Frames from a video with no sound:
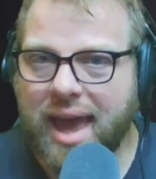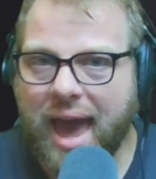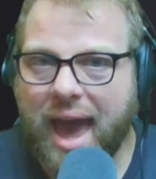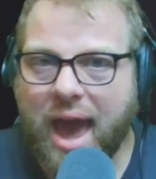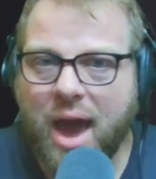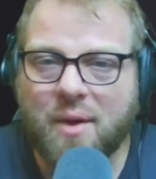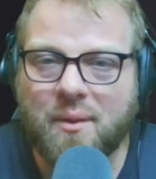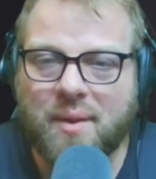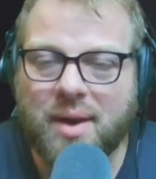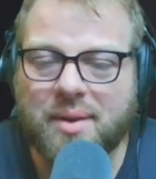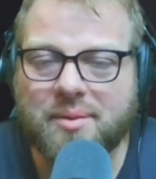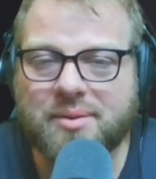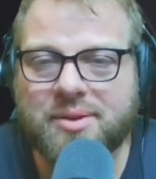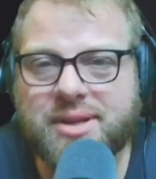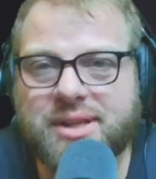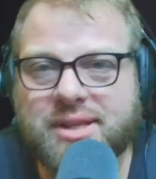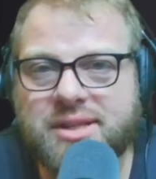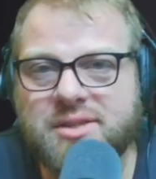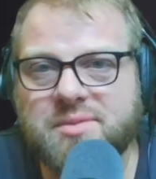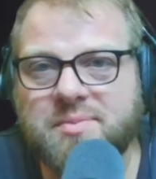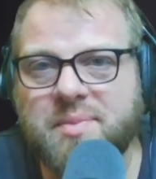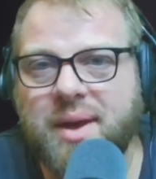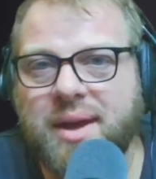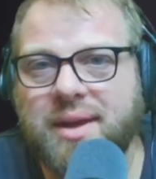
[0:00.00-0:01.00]
how I would
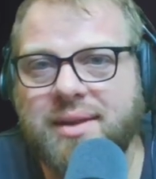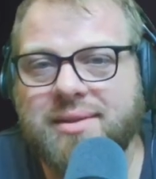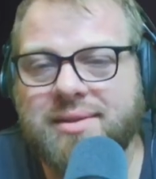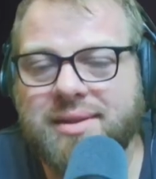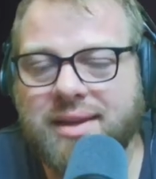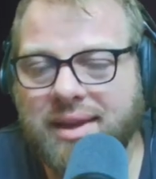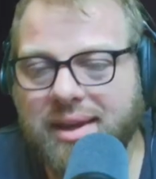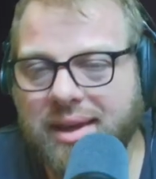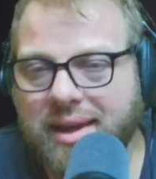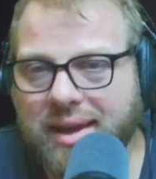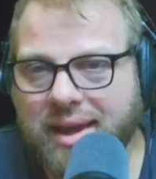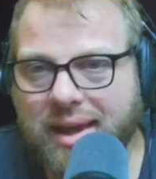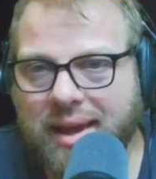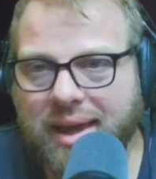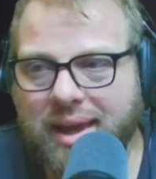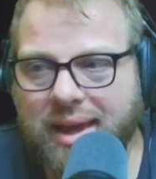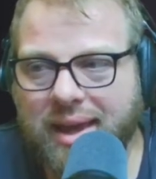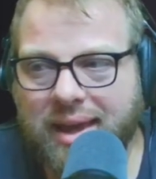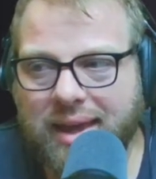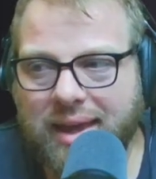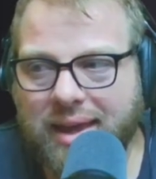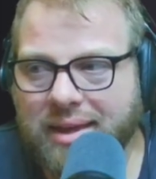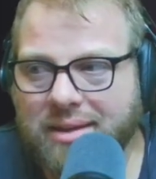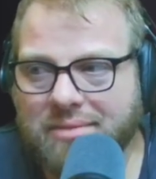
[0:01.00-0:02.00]
expect
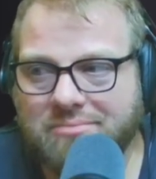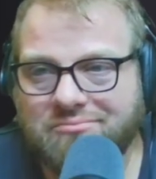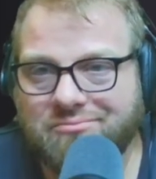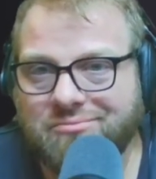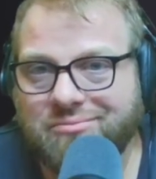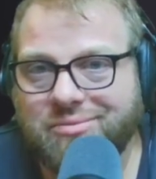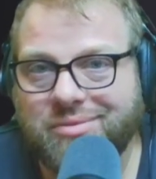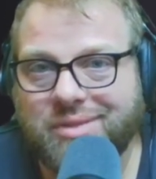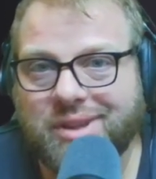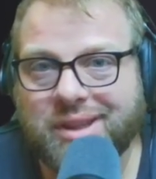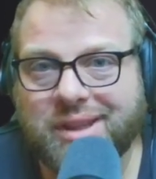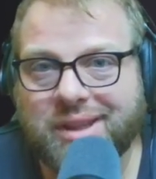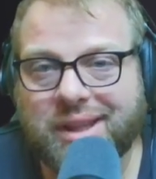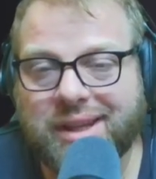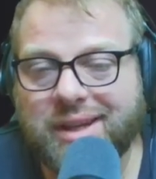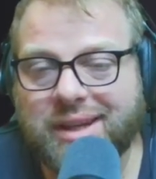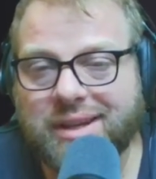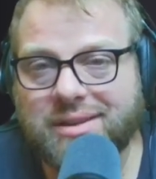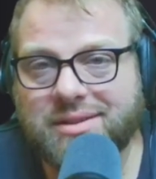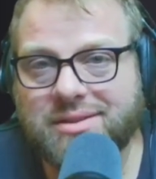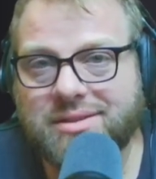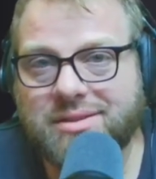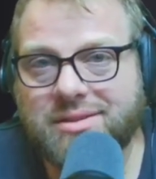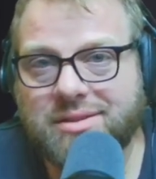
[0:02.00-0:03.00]

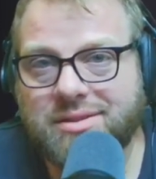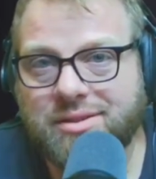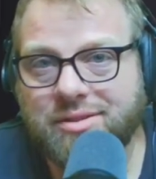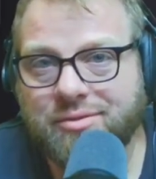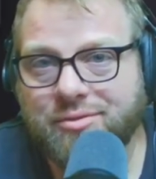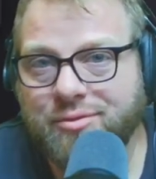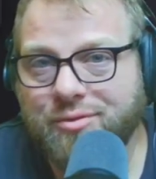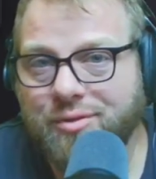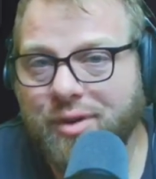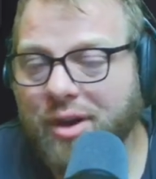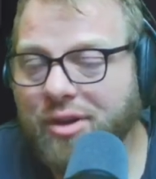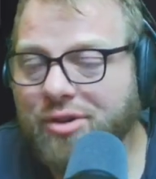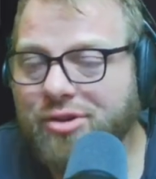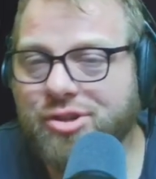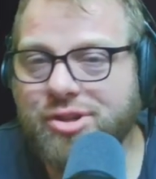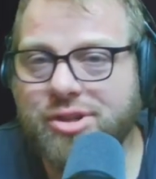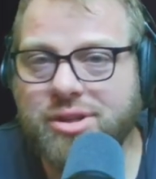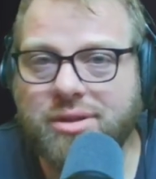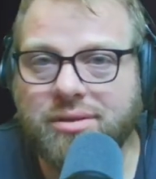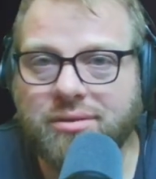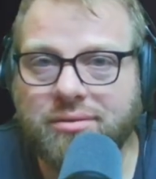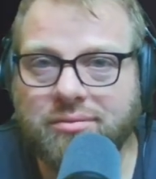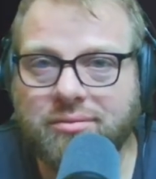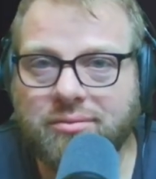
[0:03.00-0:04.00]
Linux to
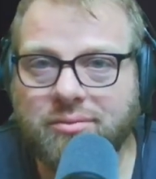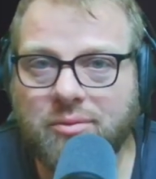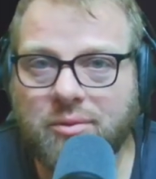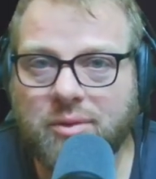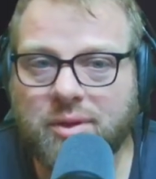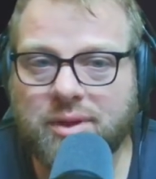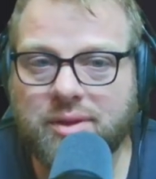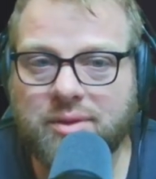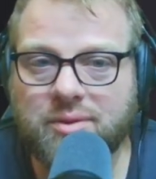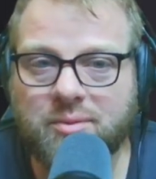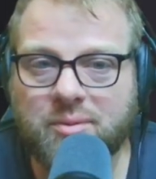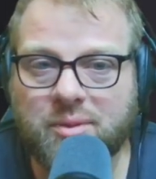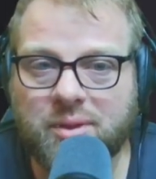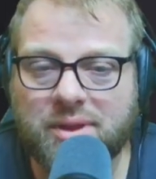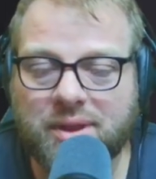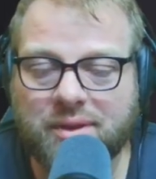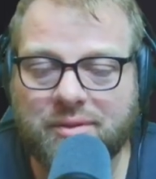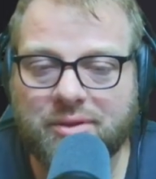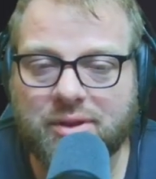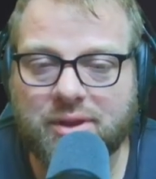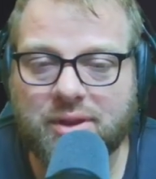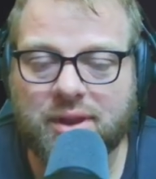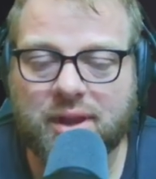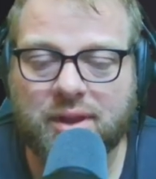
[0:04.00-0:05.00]
function with
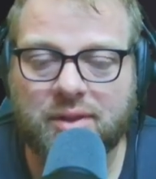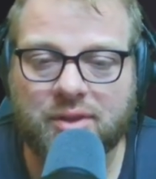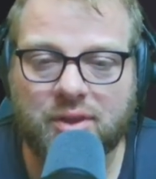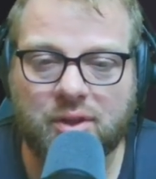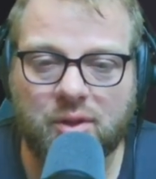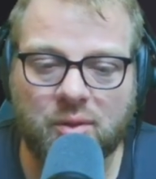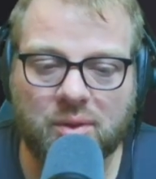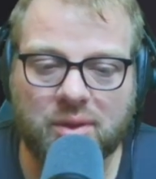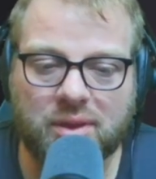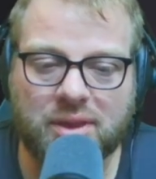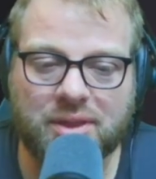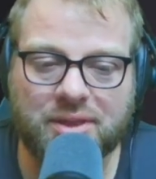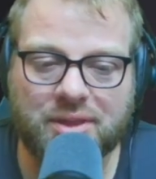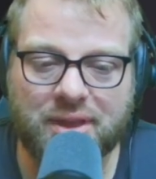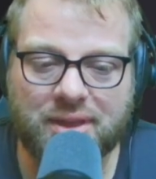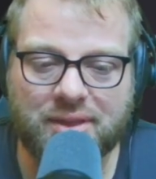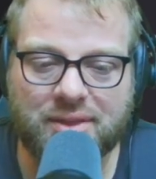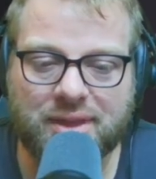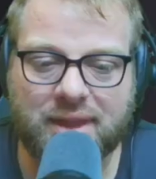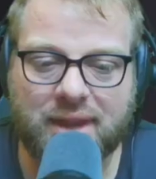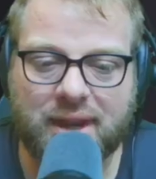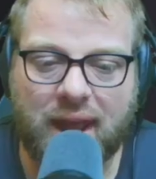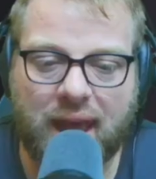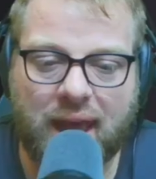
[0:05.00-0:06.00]
everything. The only
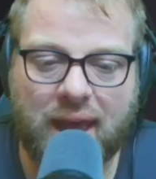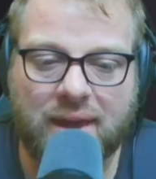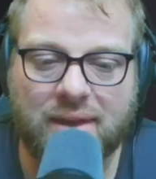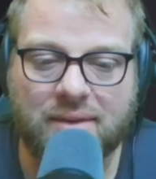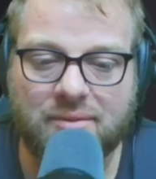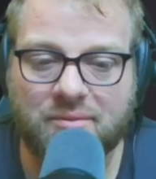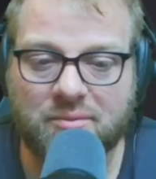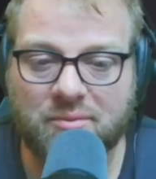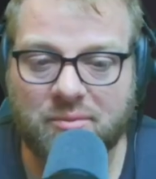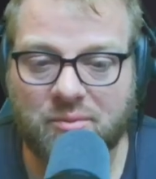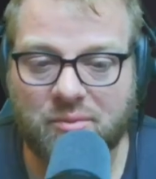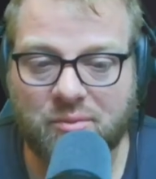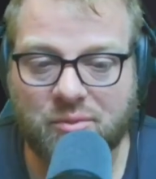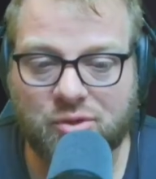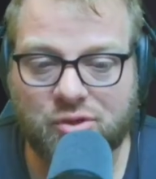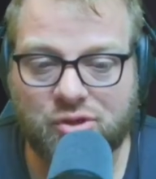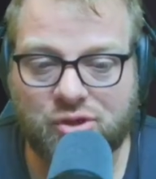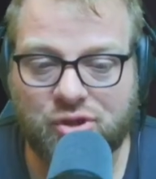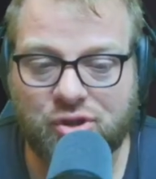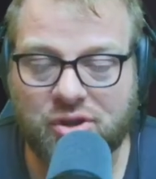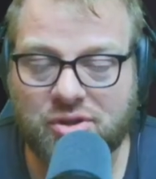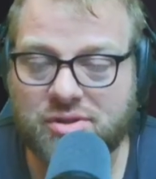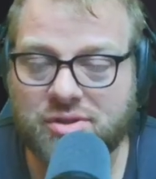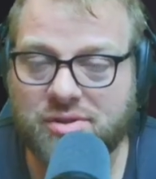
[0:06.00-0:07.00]
thing that I
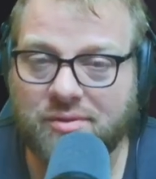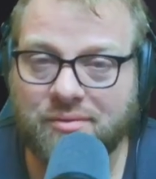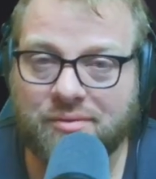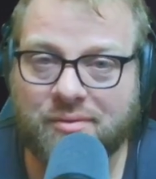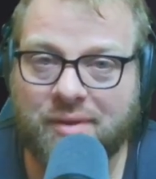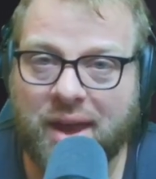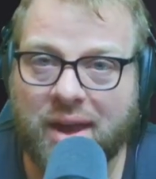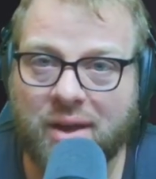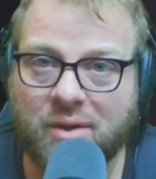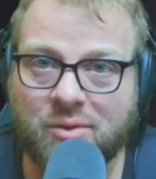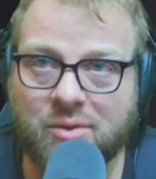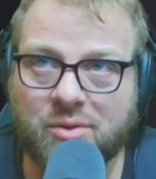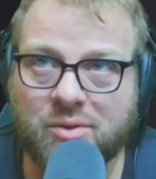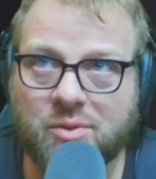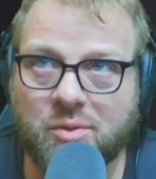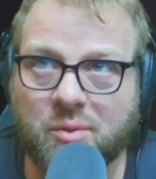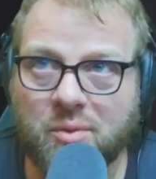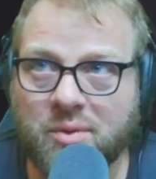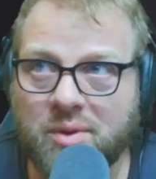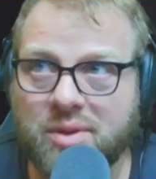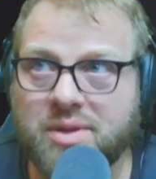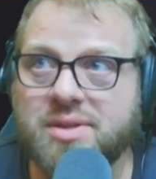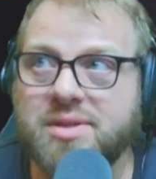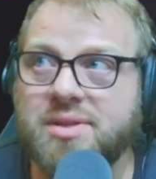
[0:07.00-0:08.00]
just found
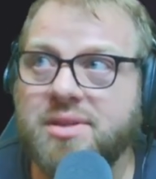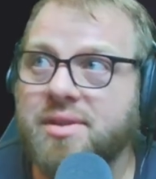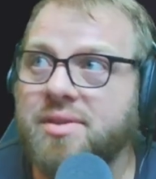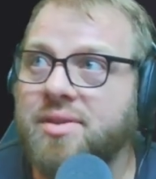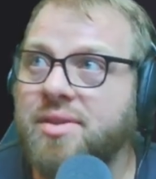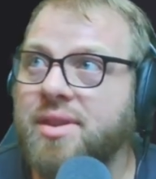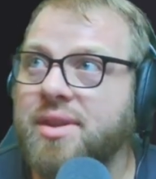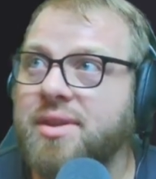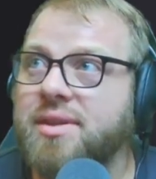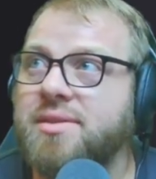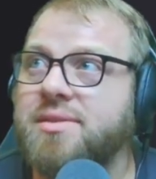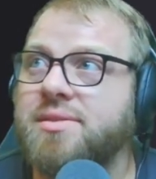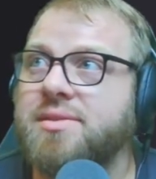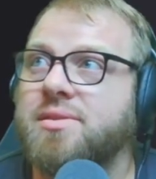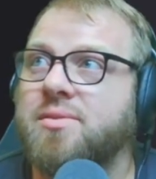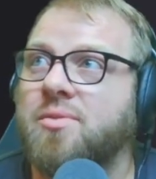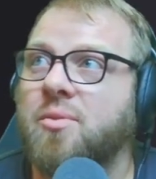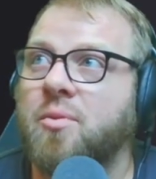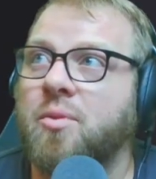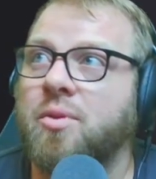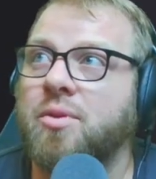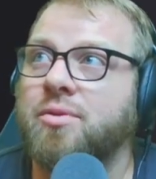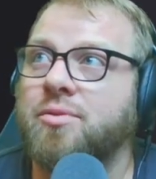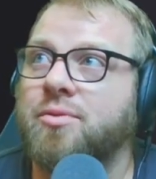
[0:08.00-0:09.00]
was this
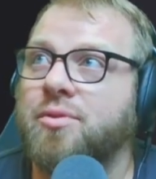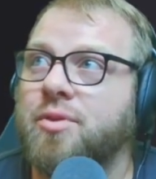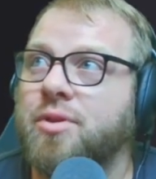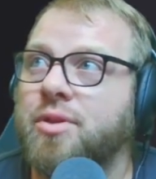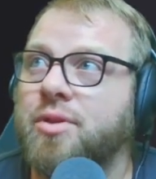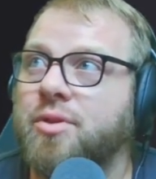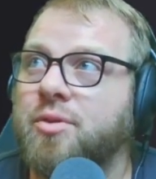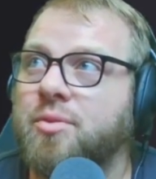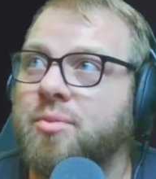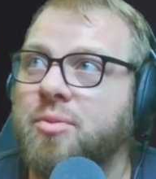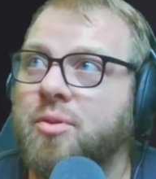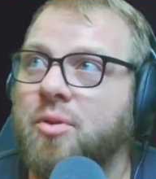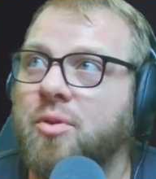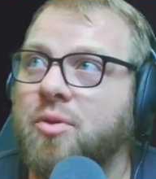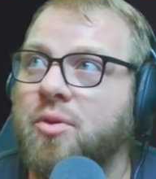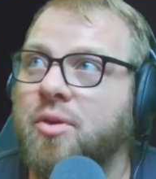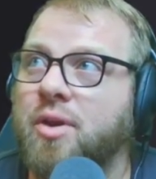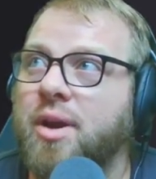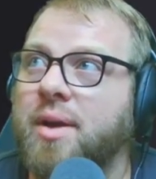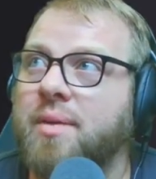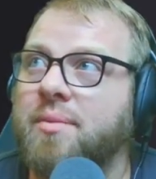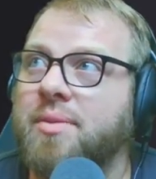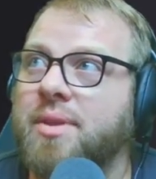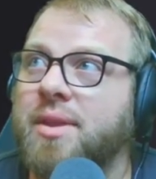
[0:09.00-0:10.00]
wonderful little
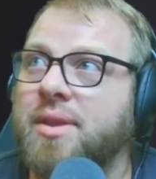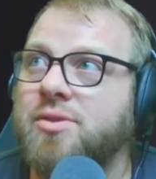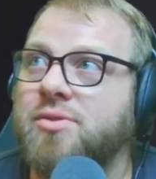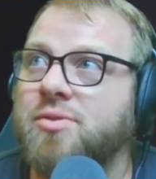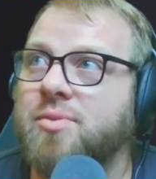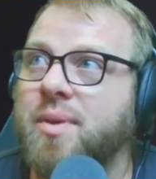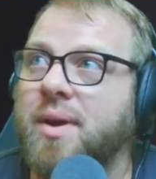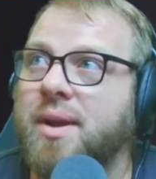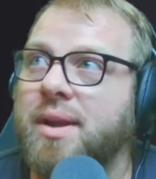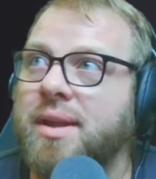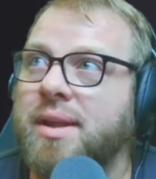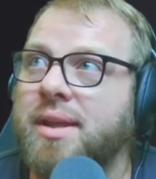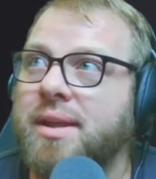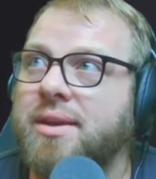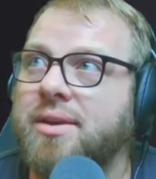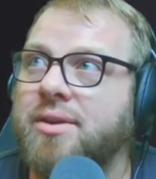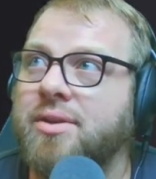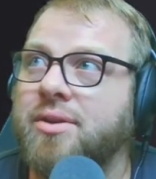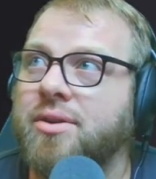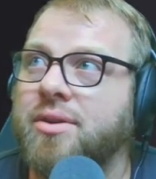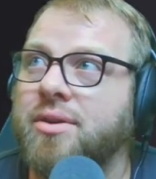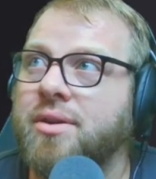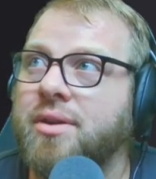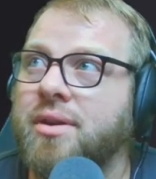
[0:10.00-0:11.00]
program that's right
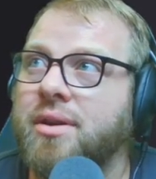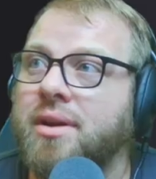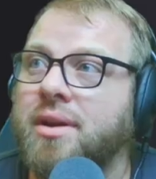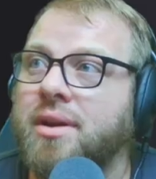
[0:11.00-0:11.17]
here,